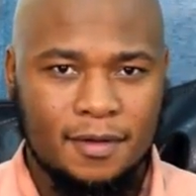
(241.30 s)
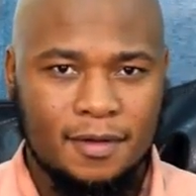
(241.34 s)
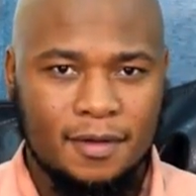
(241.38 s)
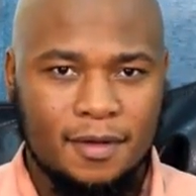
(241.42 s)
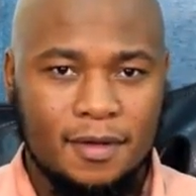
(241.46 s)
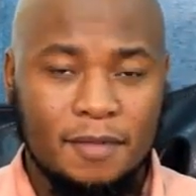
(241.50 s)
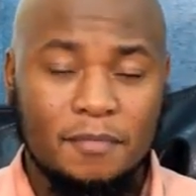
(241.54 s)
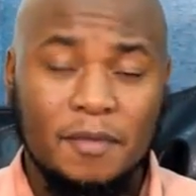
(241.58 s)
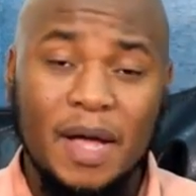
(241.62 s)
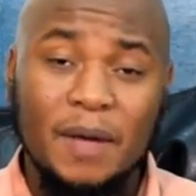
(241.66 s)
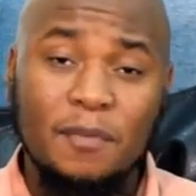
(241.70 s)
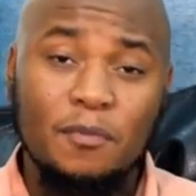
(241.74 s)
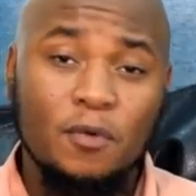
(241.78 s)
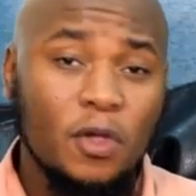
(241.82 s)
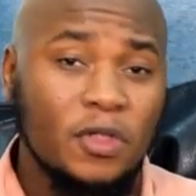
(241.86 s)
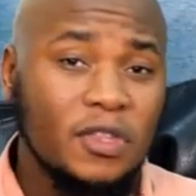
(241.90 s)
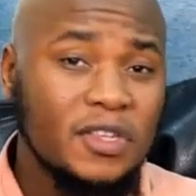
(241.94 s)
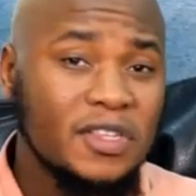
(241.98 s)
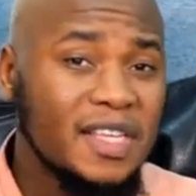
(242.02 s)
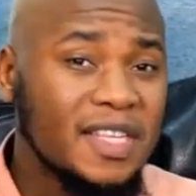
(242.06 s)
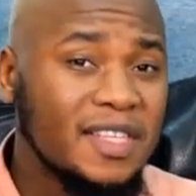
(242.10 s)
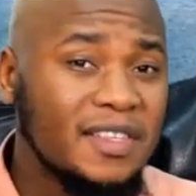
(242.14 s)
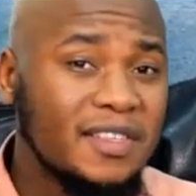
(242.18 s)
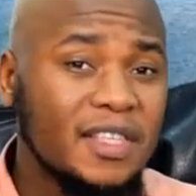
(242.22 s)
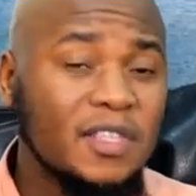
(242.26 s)
my brothers
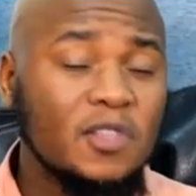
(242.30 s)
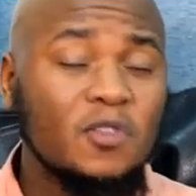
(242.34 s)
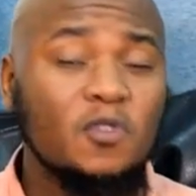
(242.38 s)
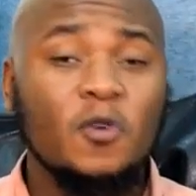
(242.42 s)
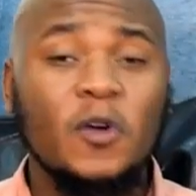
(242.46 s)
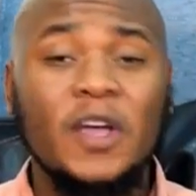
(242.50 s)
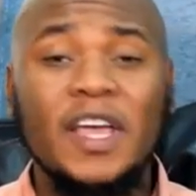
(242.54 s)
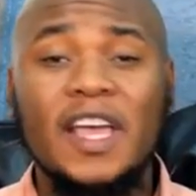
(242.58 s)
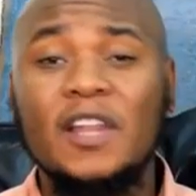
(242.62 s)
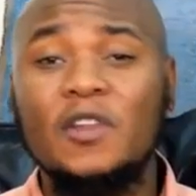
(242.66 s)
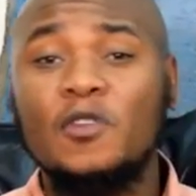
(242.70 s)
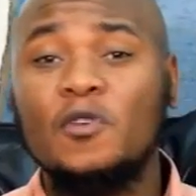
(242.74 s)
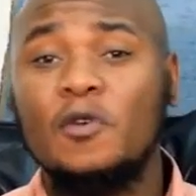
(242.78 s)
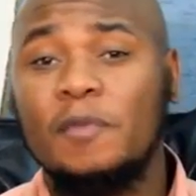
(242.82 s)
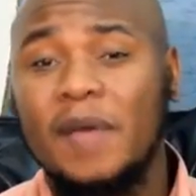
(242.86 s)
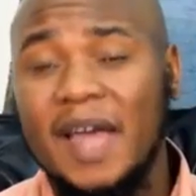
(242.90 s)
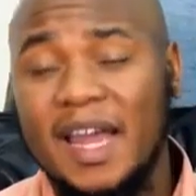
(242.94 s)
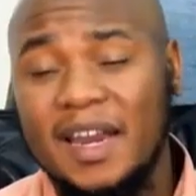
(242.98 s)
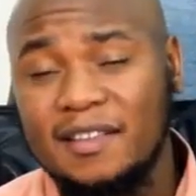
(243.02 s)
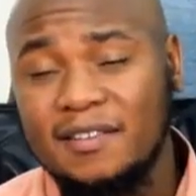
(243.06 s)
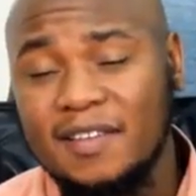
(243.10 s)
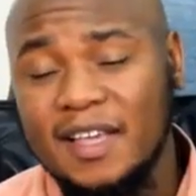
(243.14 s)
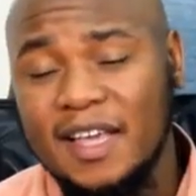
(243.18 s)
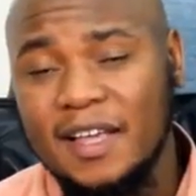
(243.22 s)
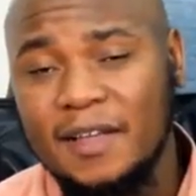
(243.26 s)
and sisters in
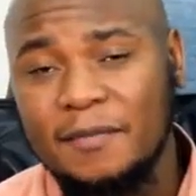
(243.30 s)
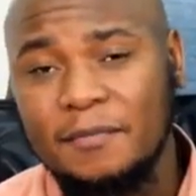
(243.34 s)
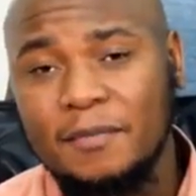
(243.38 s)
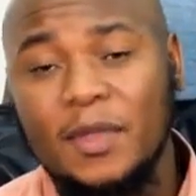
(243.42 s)
humanity?